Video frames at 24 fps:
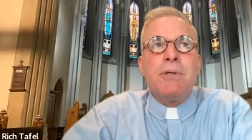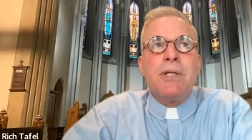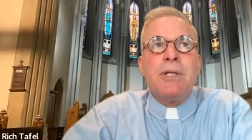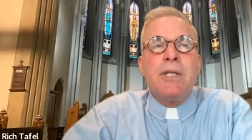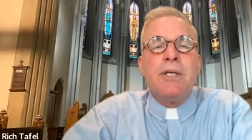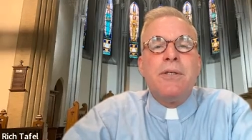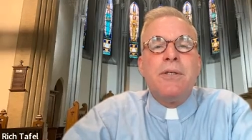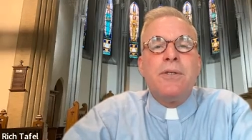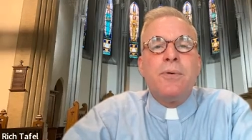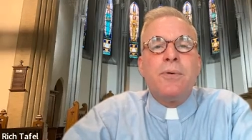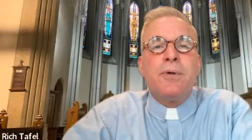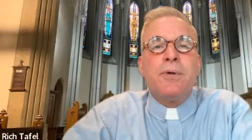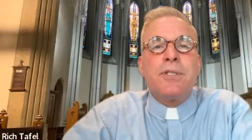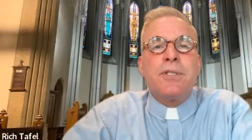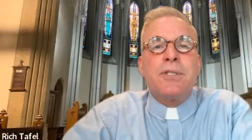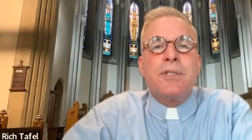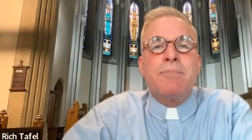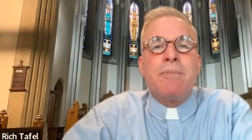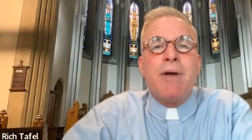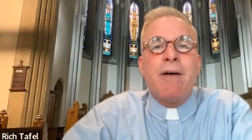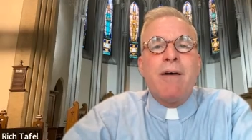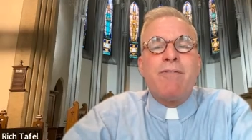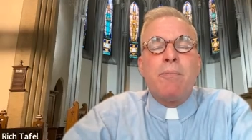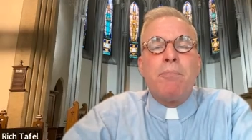and
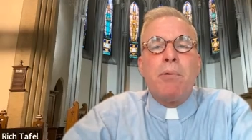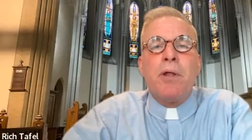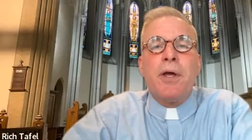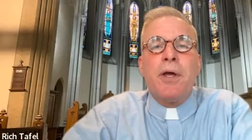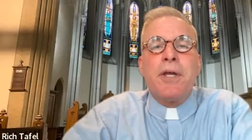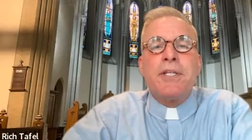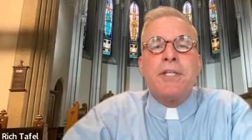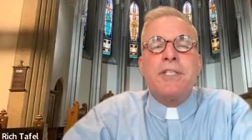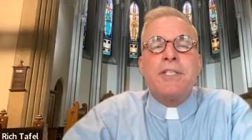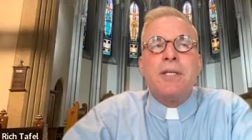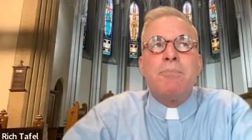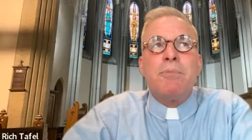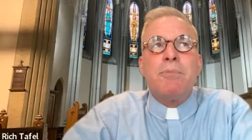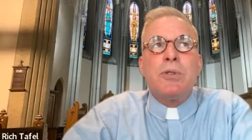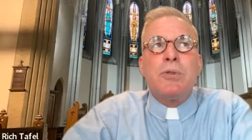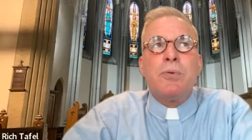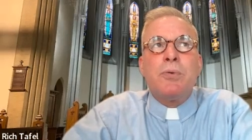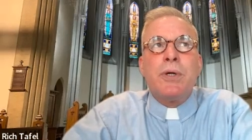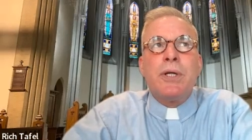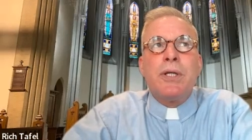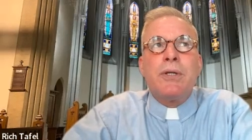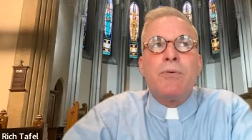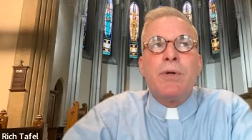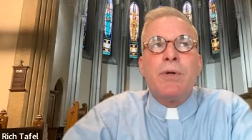Hinduism have a place in
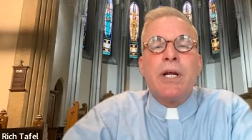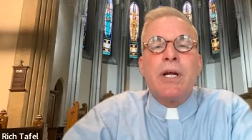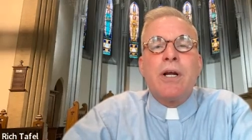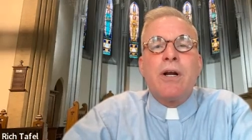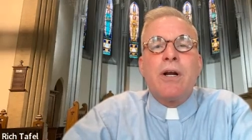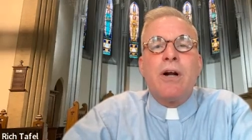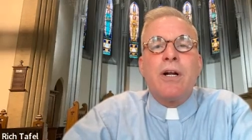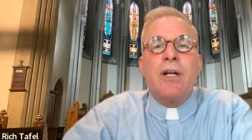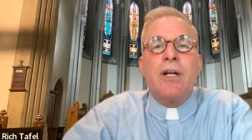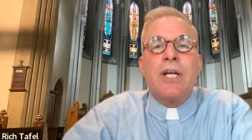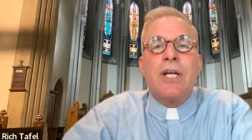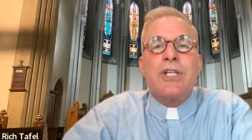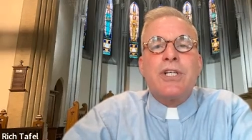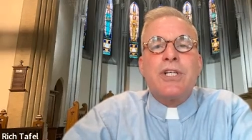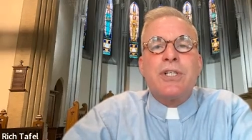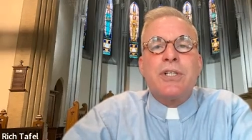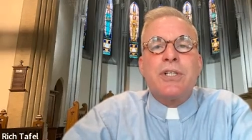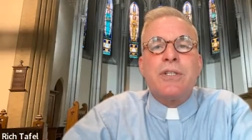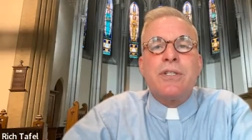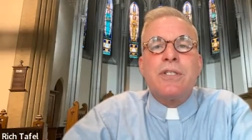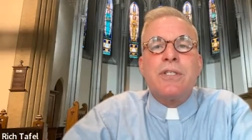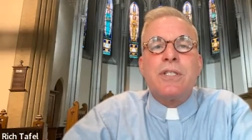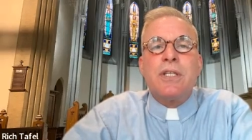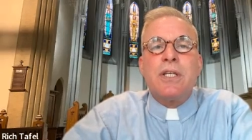between
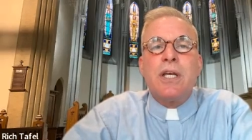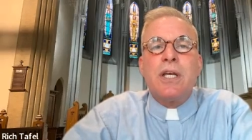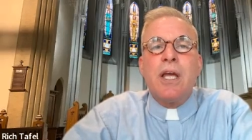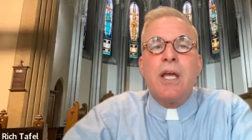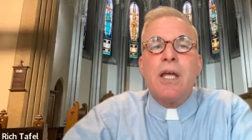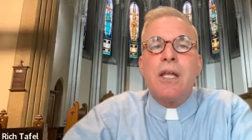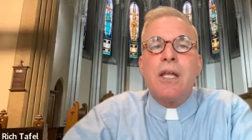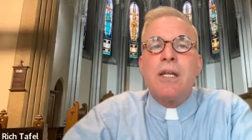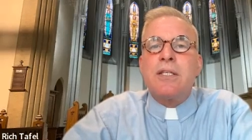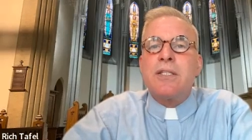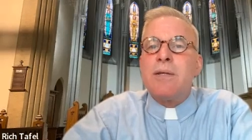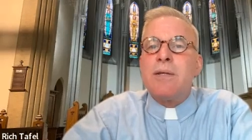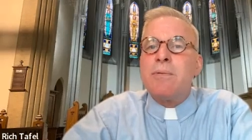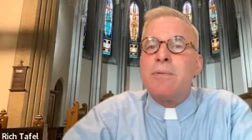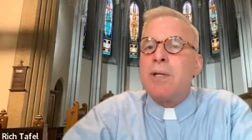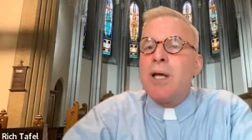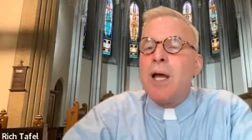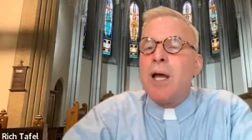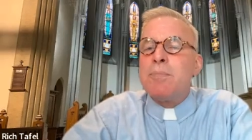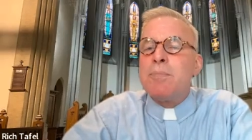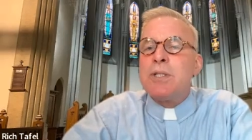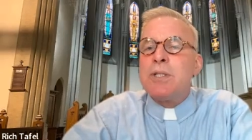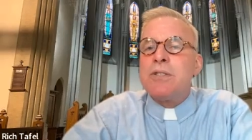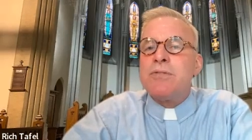reincarnations, and
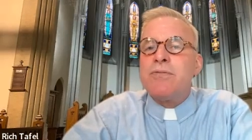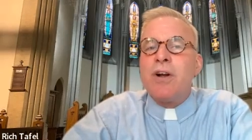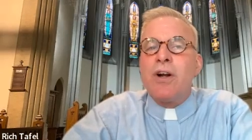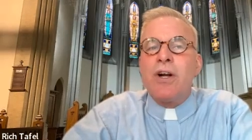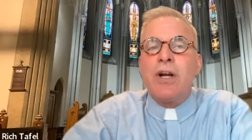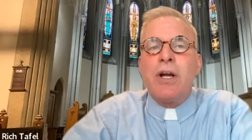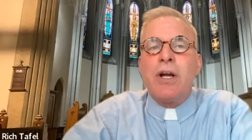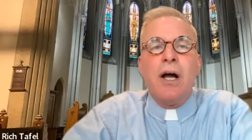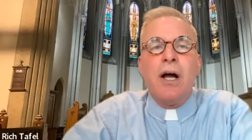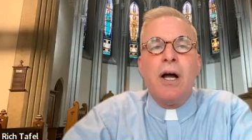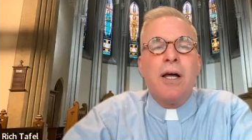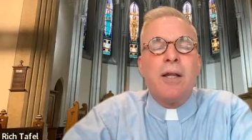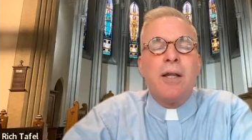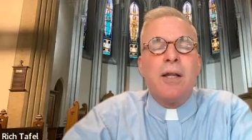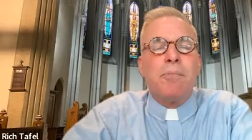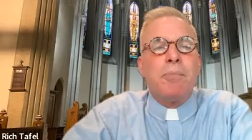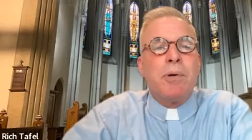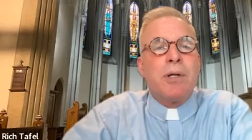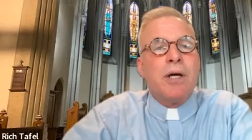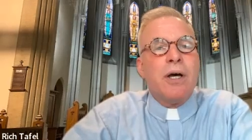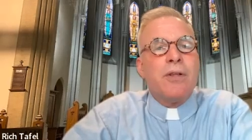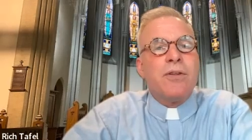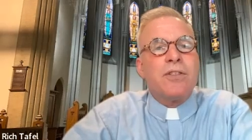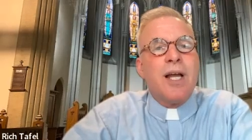sometimes it's very hot,
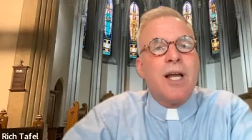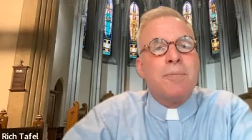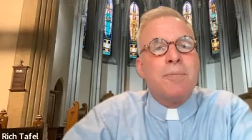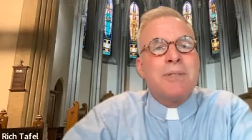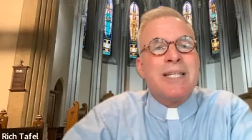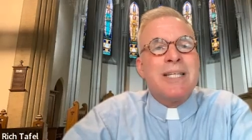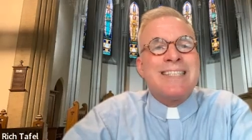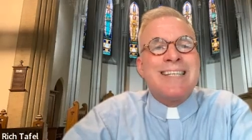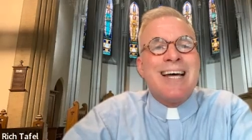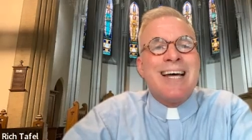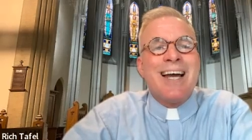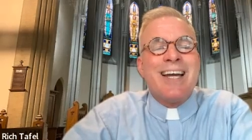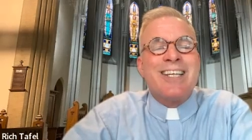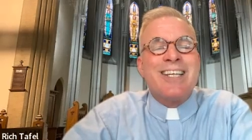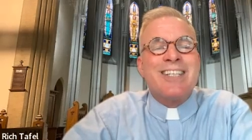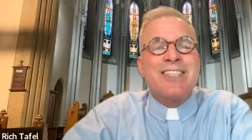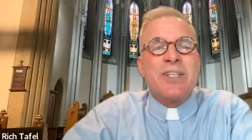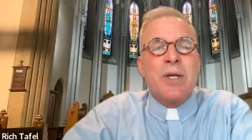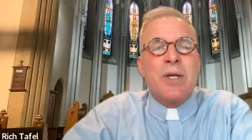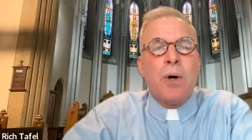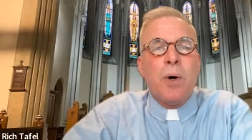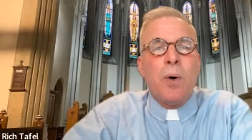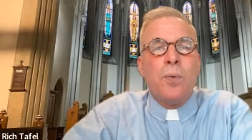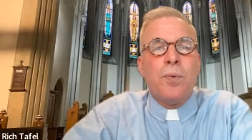but other times it's ice
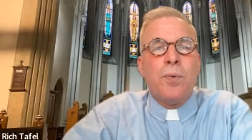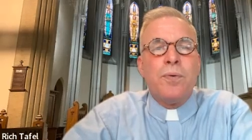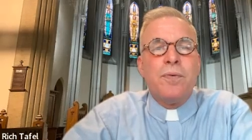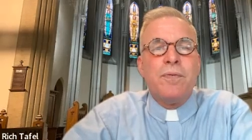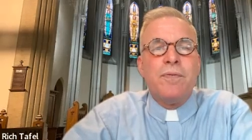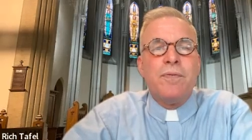cold.